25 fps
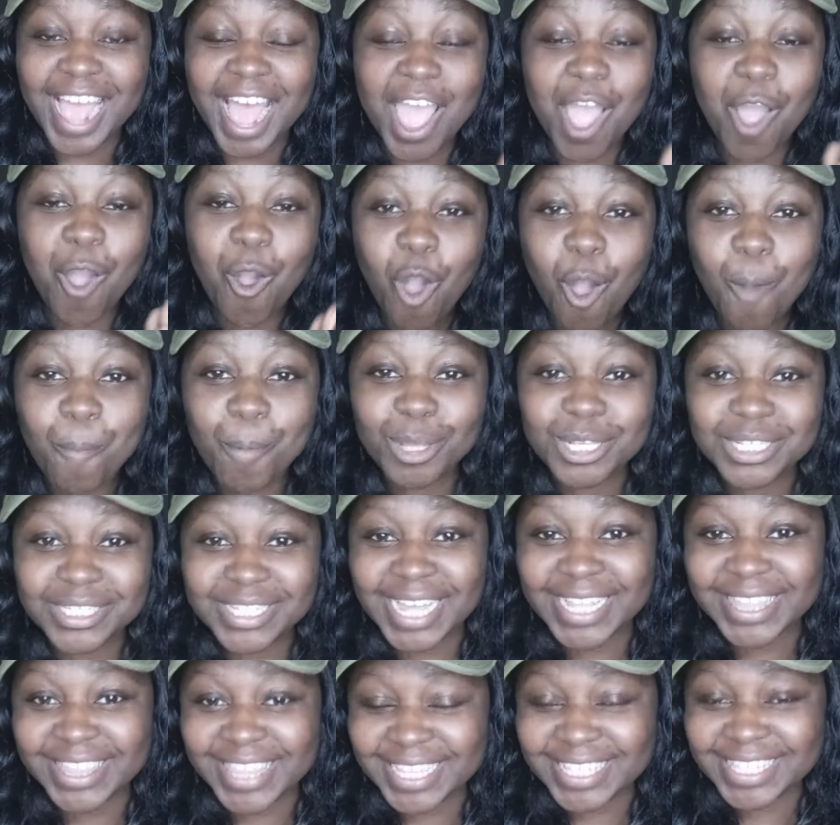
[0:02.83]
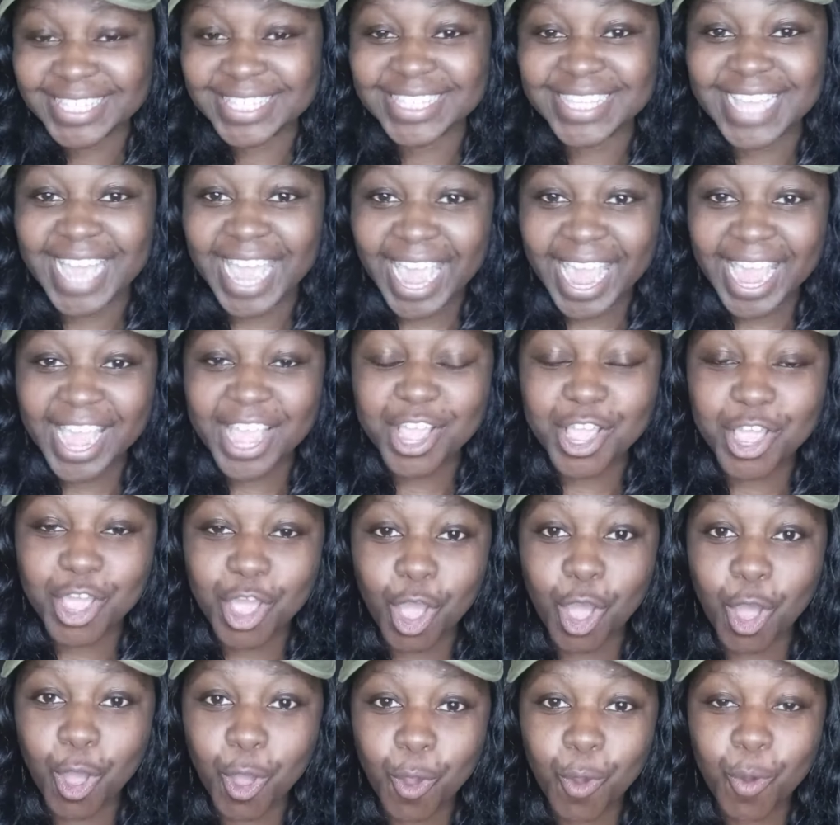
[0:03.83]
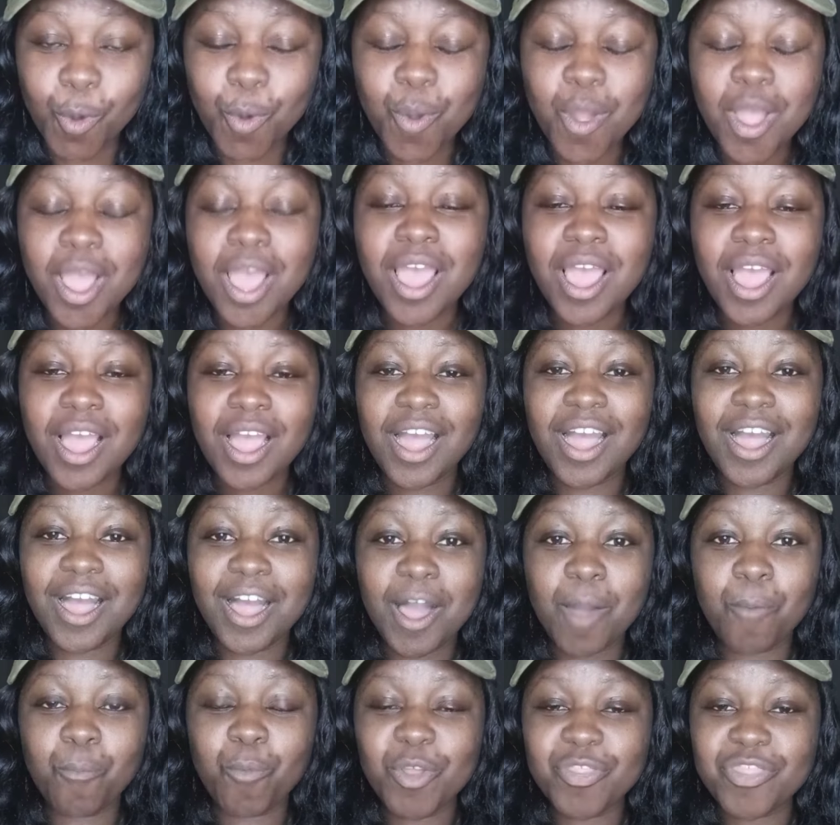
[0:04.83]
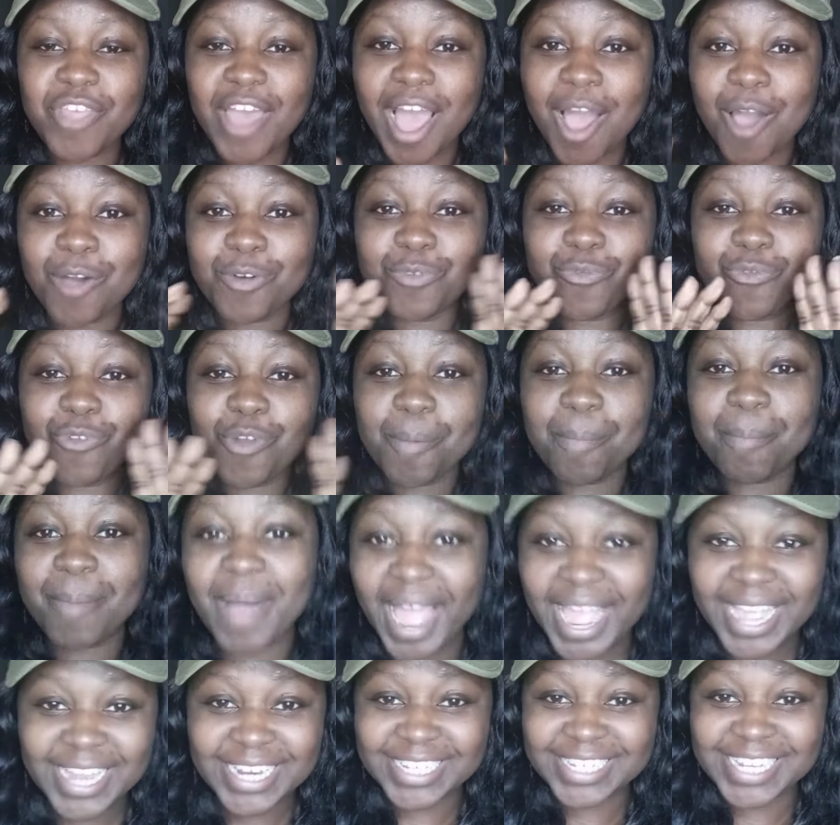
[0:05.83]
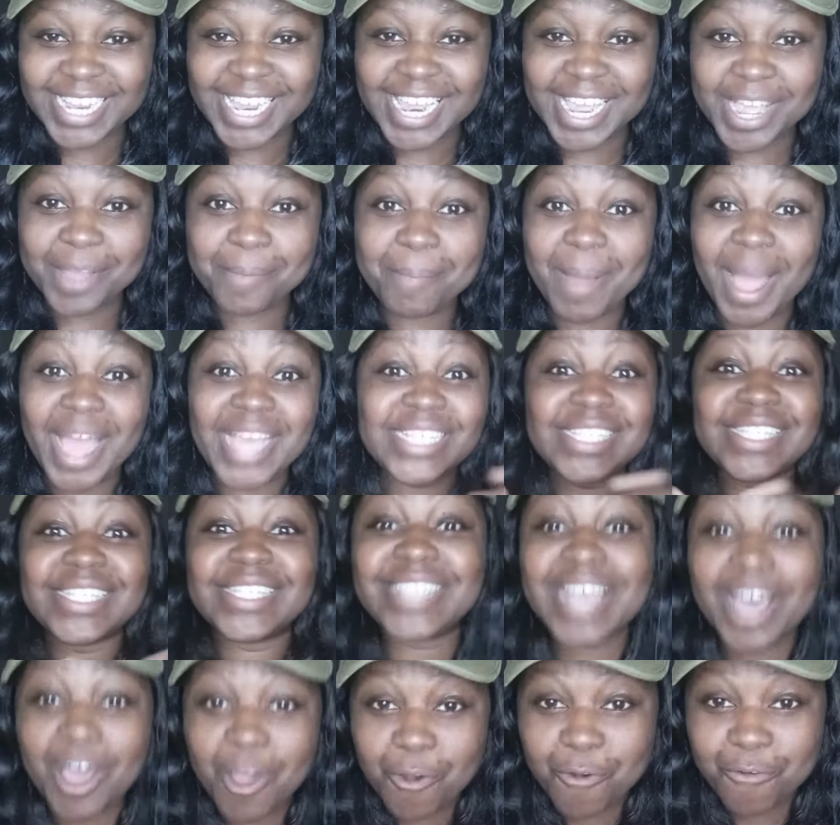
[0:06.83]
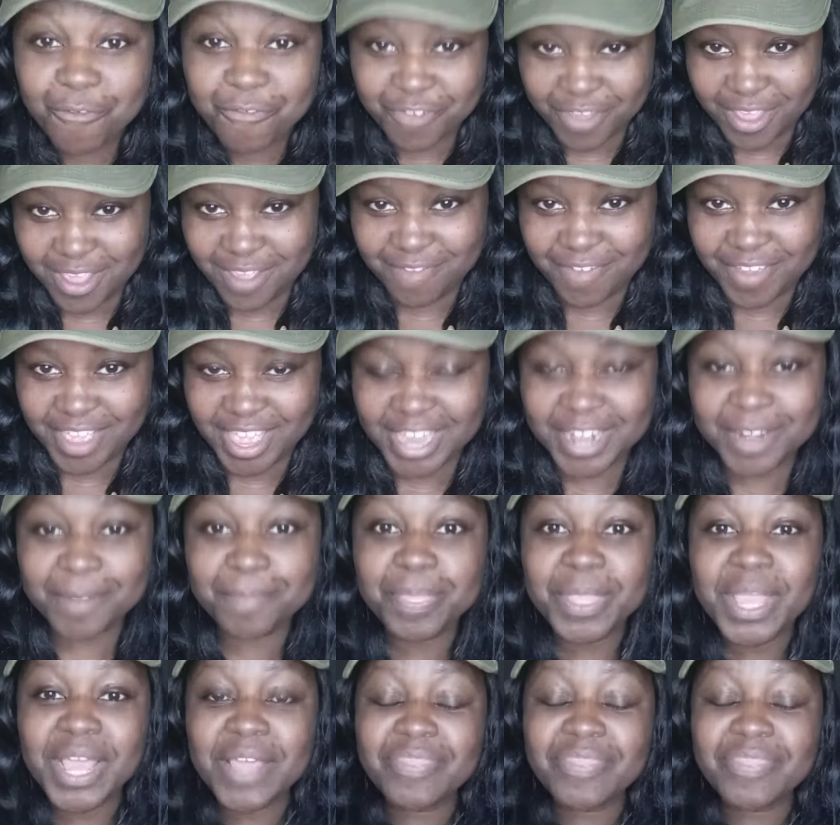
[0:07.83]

I almost let this day go um, without reminding myself, even,